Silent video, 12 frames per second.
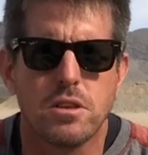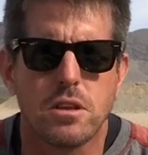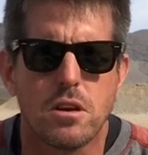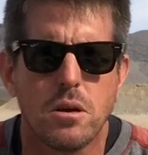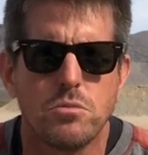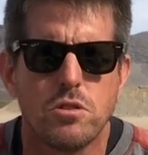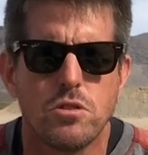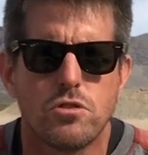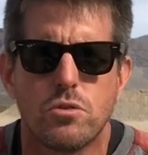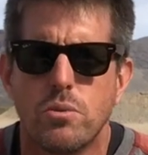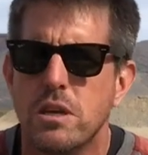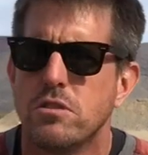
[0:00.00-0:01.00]
that comes in the
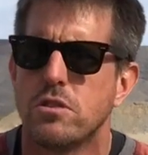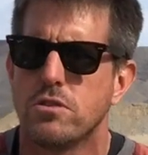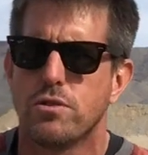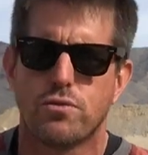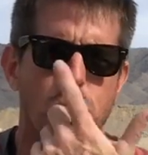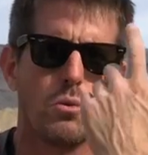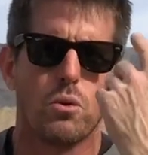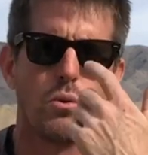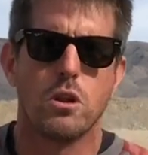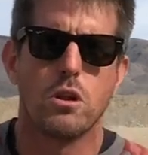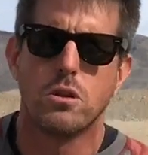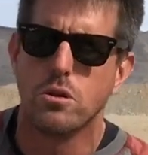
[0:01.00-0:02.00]
syringe. This is from
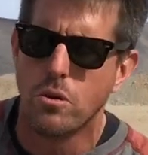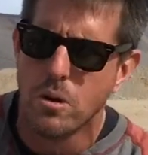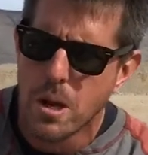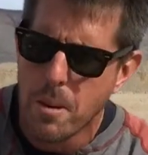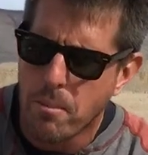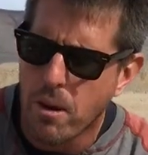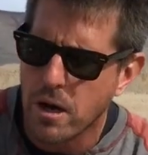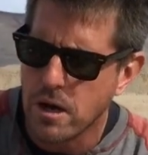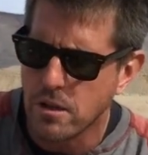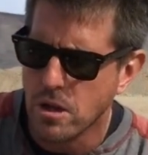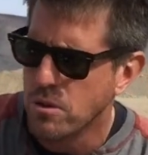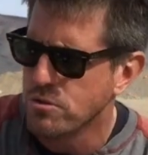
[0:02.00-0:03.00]
Gorilla Glue. Bought it
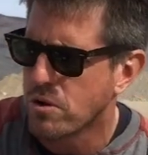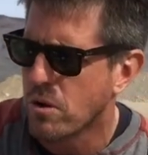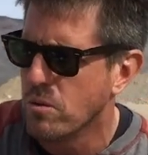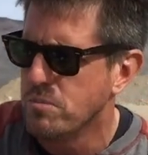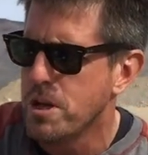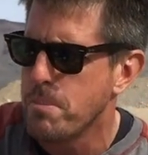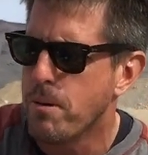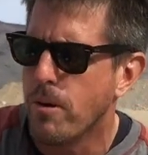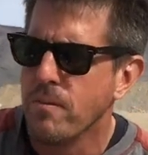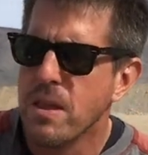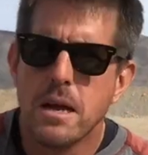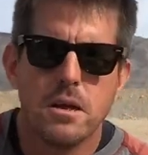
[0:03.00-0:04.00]
at Lowe's or Home Depot.
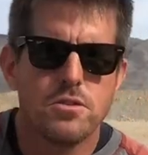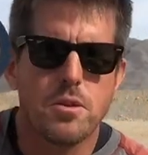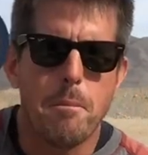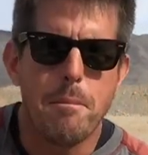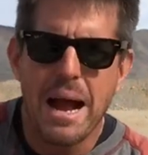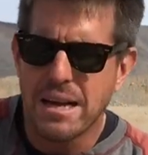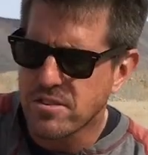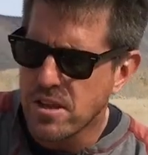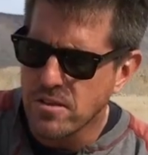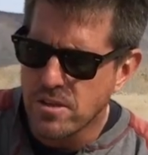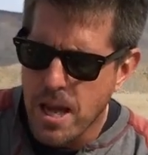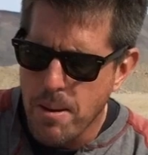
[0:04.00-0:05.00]
Some masking
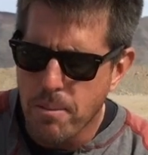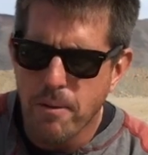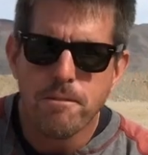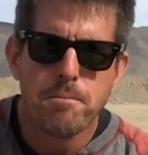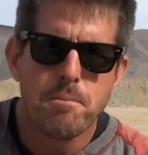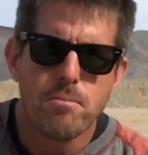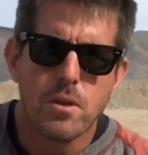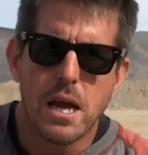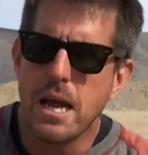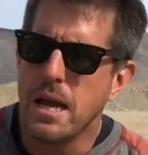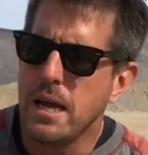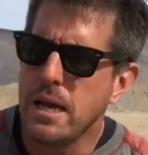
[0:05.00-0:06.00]
tape,
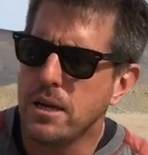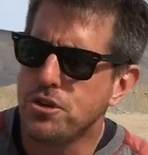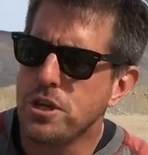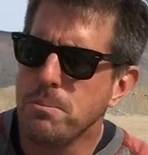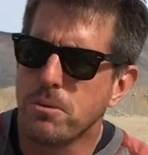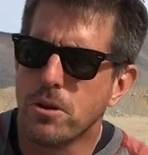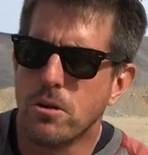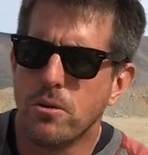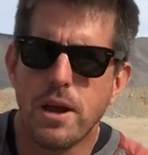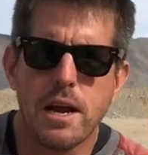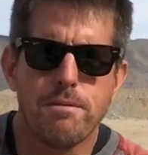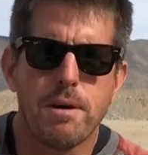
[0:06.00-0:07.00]
a cheap little
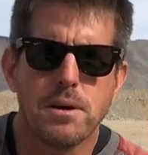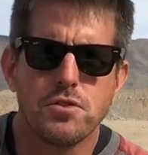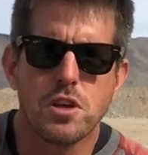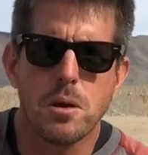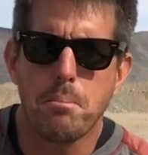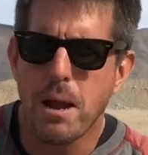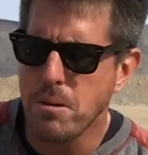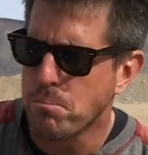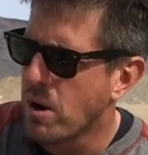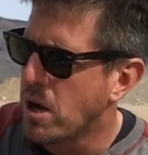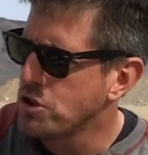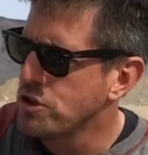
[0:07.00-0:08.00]
95-cent
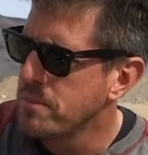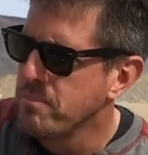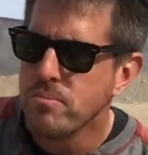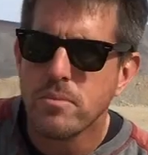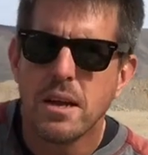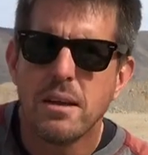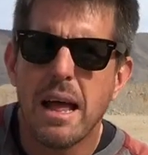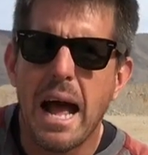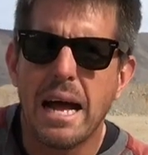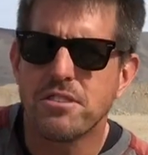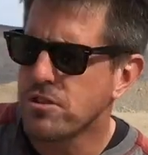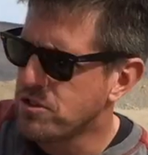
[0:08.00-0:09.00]
paintbrush,
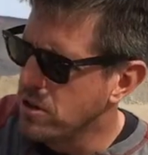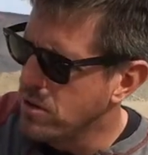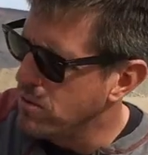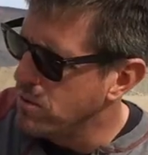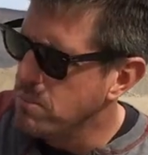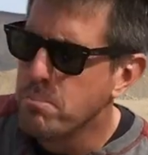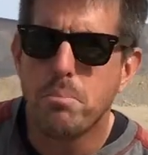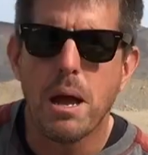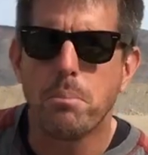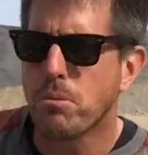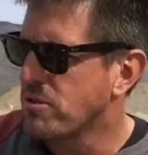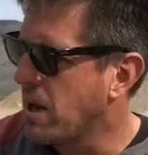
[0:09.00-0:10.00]
acetone,
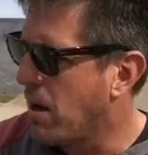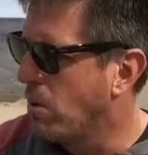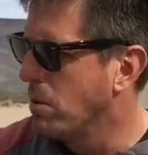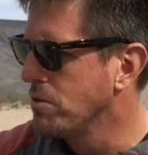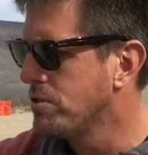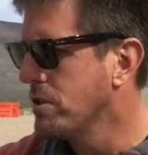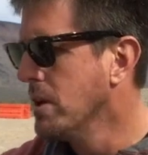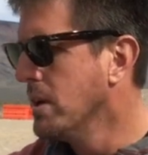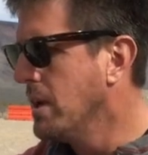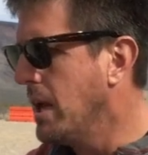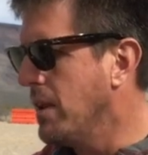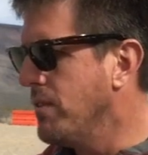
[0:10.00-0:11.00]
paper towels,
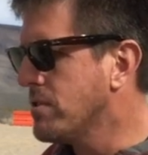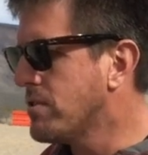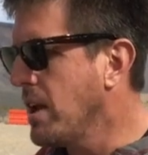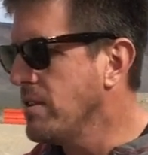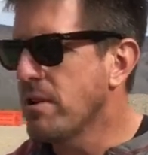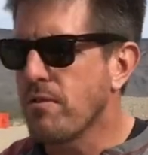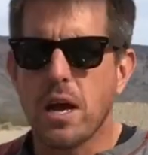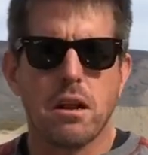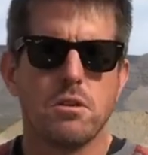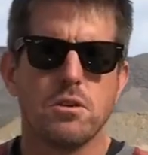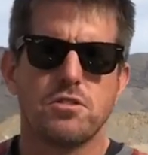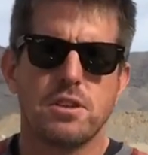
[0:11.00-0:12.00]
and in this case I've got a
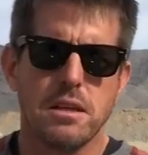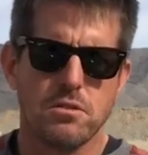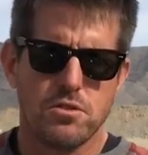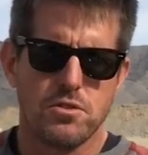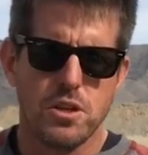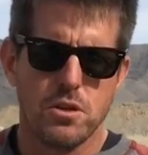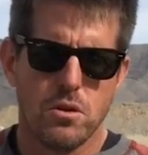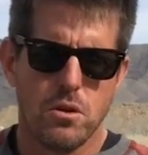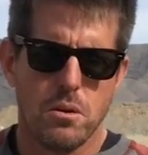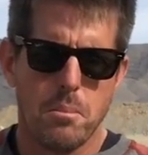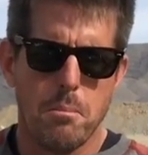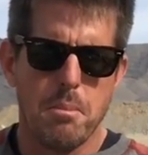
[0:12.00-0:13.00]
little stainless
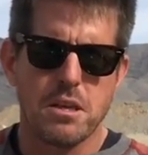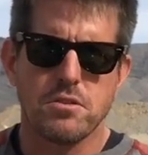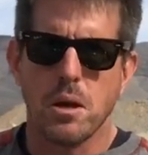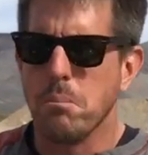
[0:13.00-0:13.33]
steel mixing